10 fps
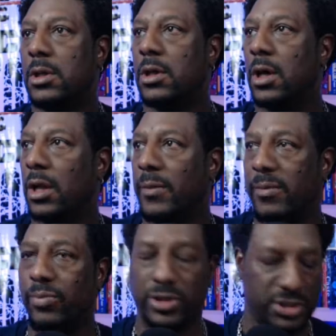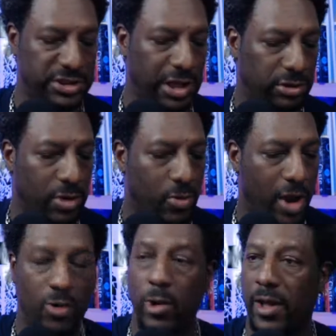Let me put this out there
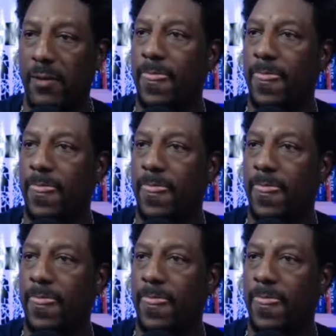right quick.